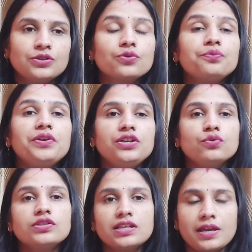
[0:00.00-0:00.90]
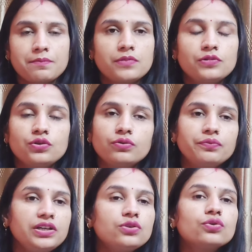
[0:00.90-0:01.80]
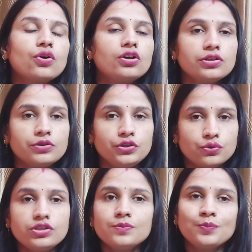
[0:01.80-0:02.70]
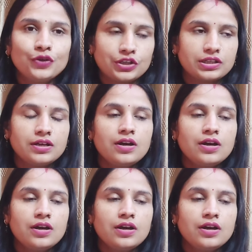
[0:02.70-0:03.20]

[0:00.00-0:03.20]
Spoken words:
So we use keep. We do not use put.